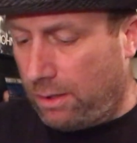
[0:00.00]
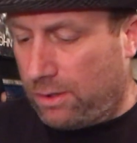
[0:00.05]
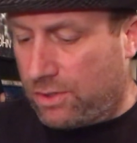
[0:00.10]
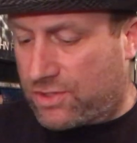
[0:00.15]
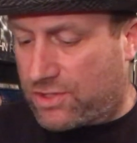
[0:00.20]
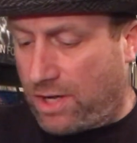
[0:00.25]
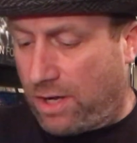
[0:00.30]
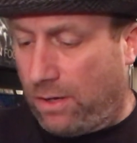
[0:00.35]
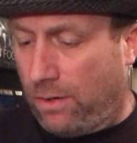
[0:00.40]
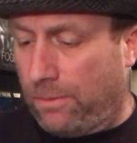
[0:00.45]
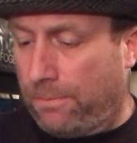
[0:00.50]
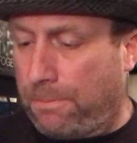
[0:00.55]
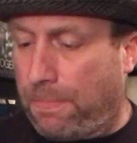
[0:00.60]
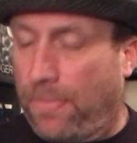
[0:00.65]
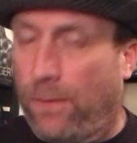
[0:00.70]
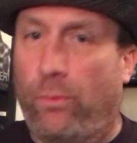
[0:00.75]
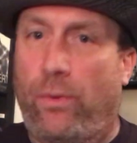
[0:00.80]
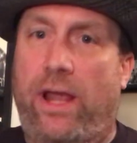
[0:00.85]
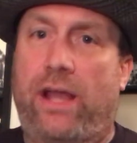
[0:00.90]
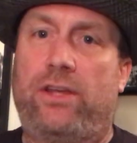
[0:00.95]
So
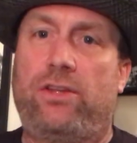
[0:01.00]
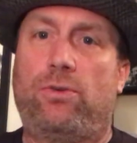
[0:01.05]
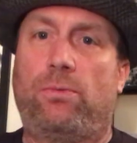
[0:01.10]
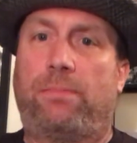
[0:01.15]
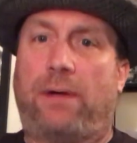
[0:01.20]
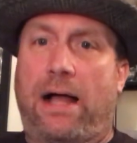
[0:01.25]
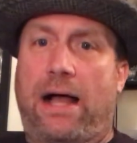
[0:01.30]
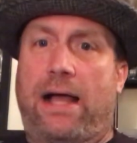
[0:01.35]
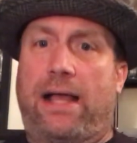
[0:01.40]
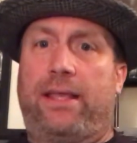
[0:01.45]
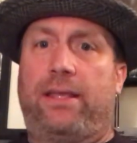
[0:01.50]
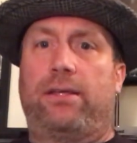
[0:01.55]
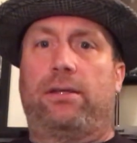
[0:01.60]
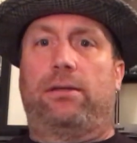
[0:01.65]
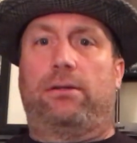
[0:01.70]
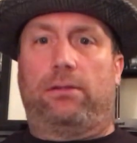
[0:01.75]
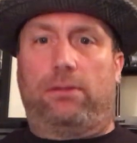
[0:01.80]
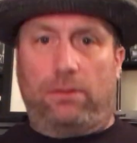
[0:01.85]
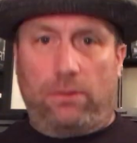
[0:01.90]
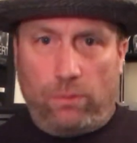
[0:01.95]
where do you buy
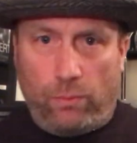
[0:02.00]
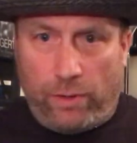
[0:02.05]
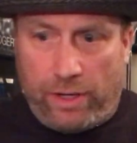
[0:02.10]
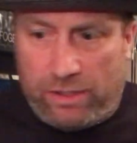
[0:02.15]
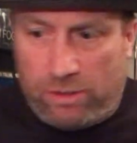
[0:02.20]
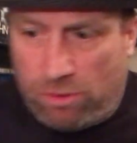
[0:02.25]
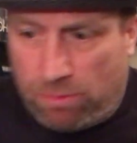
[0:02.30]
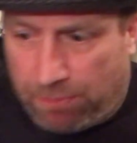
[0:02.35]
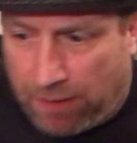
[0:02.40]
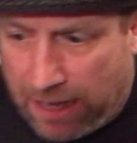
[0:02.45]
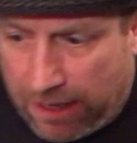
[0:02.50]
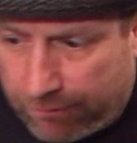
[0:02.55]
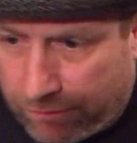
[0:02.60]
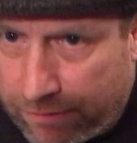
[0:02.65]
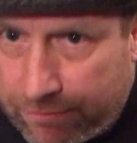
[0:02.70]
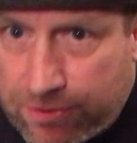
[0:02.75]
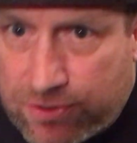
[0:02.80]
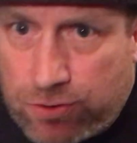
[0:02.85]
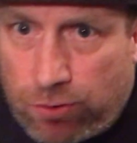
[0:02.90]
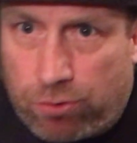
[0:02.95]

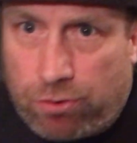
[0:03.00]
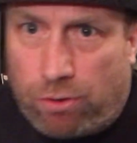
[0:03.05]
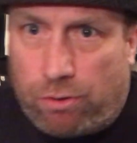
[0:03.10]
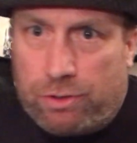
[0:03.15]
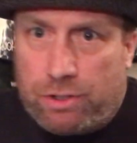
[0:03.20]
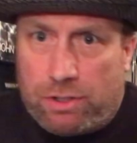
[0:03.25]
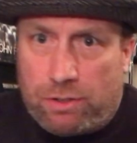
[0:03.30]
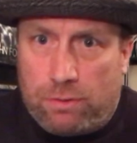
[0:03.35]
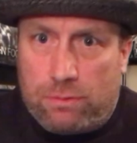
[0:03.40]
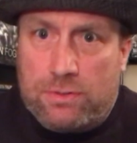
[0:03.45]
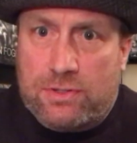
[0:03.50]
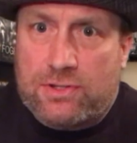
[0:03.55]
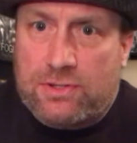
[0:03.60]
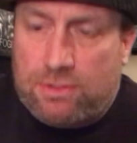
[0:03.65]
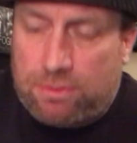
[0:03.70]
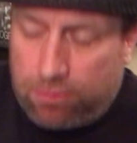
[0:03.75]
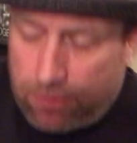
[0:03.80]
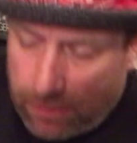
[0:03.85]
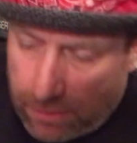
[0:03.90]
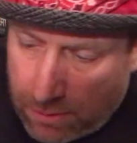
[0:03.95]
Riverstone
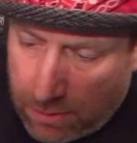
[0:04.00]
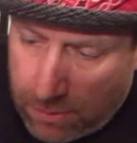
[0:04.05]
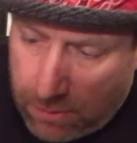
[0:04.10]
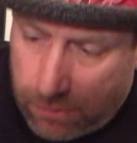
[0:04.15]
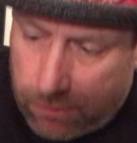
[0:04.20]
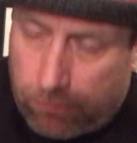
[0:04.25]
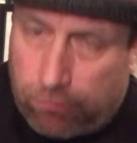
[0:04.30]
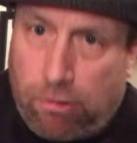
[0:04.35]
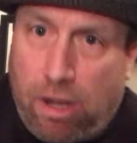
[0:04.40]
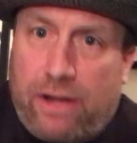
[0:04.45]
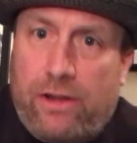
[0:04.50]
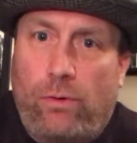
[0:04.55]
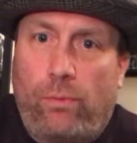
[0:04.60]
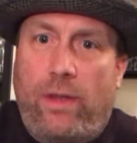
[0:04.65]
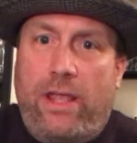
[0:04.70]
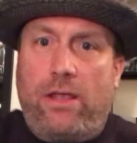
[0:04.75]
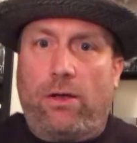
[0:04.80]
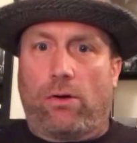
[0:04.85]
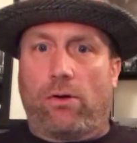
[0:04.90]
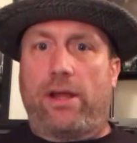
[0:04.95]
Audio's record
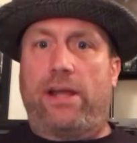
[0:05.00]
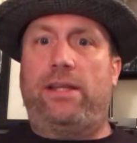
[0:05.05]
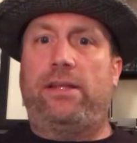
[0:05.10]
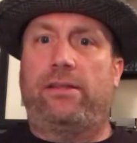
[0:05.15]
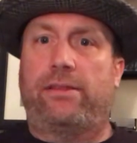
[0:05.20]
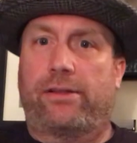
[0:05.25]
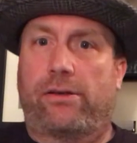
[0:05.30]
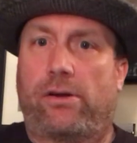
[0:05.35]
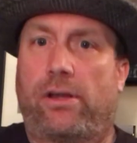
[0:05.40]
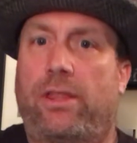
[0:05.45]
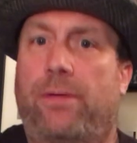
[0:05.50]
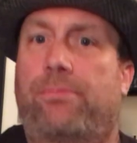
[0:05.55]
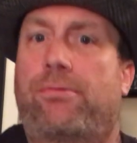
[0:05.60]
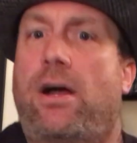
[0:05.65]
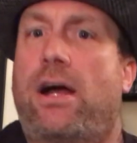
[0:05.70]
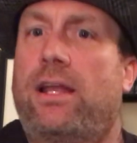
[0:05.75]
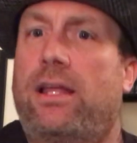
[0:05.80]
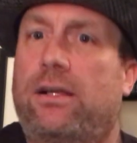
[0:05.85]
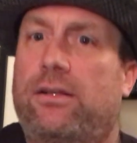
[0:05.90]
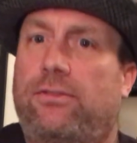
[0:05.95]
weight or any of their other
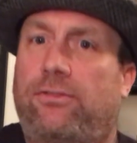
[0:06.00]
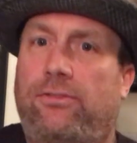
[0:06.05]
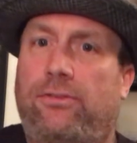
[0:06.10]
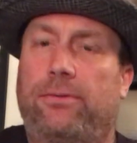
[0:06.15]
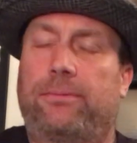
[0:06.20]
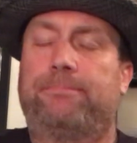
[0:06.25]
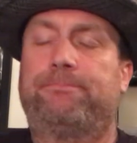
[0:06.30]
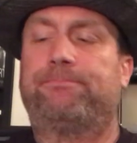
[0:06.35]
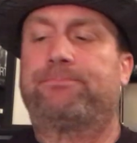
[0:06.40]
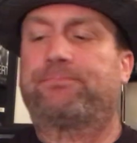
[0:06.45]
products?